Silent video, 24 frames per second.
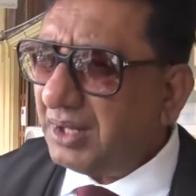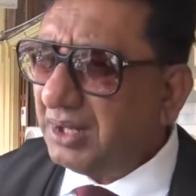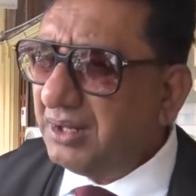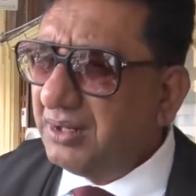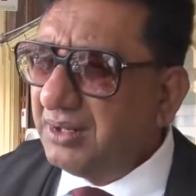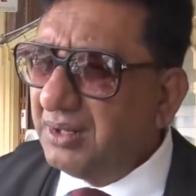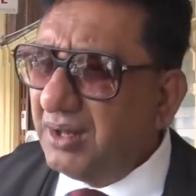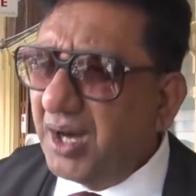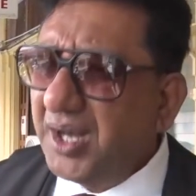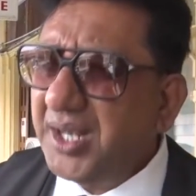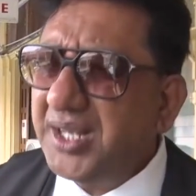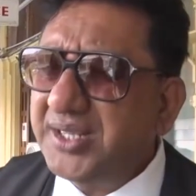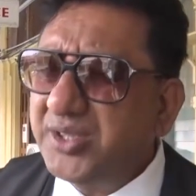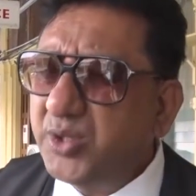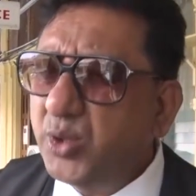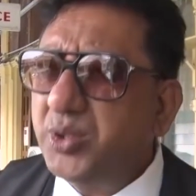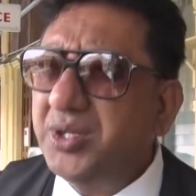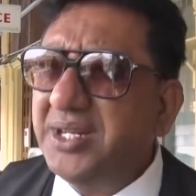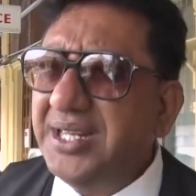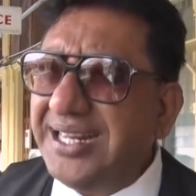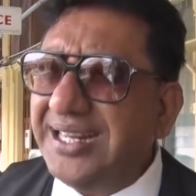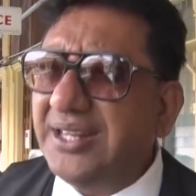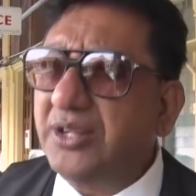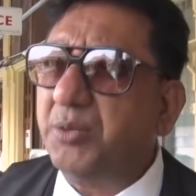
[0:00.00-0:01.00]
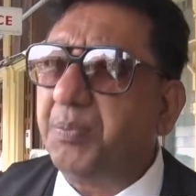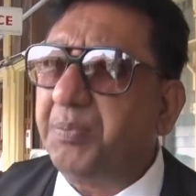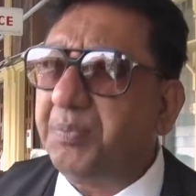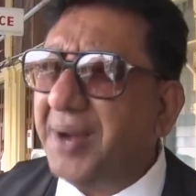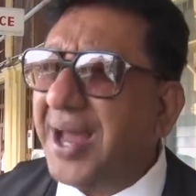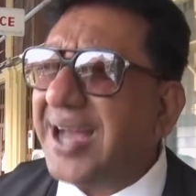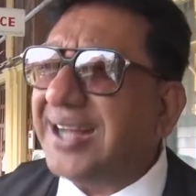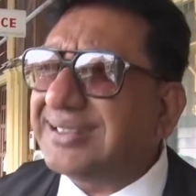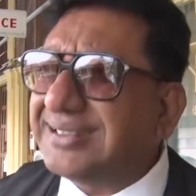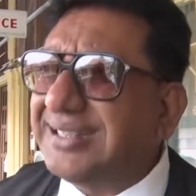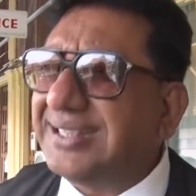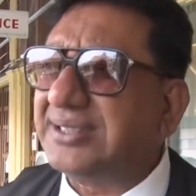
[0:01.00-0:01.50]
lawyers don't need to
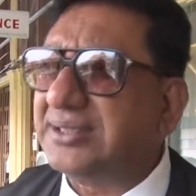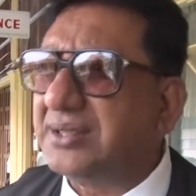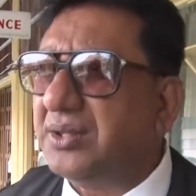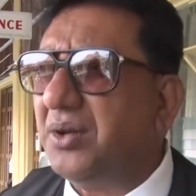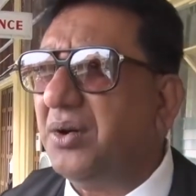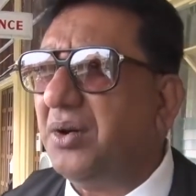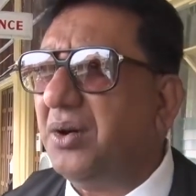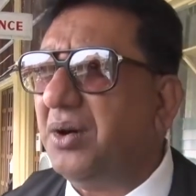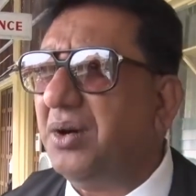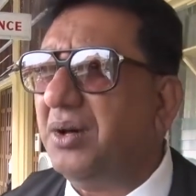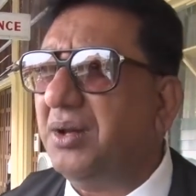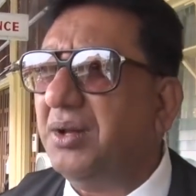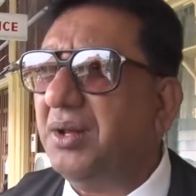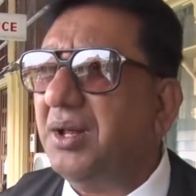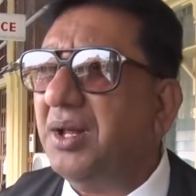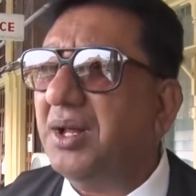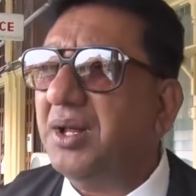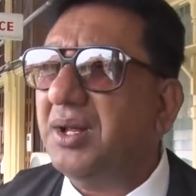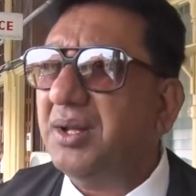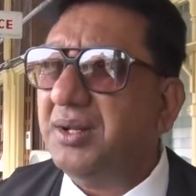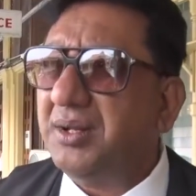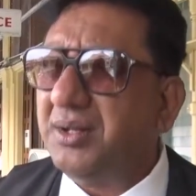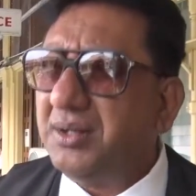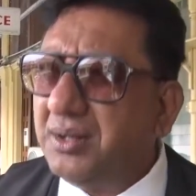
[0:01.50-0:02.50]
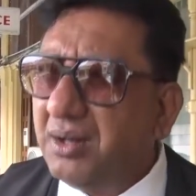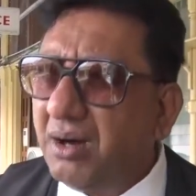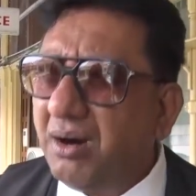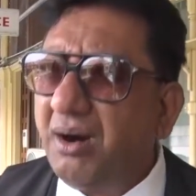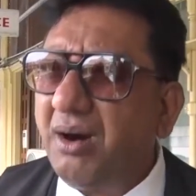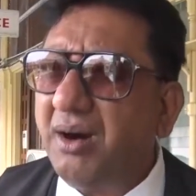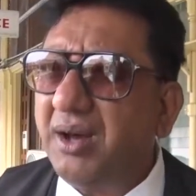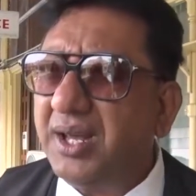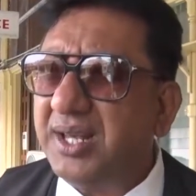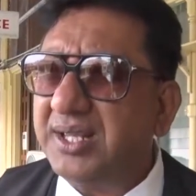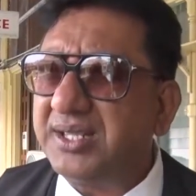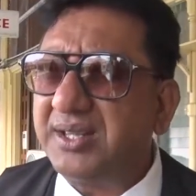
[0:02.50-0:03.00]
practice law.
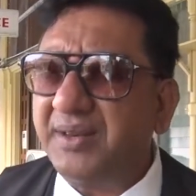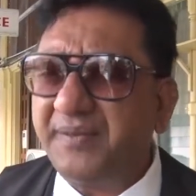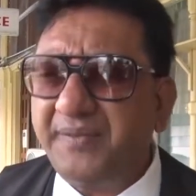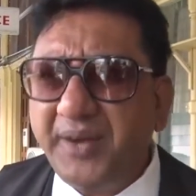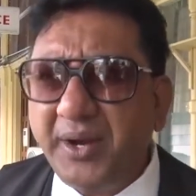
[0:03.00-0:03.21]
Law is a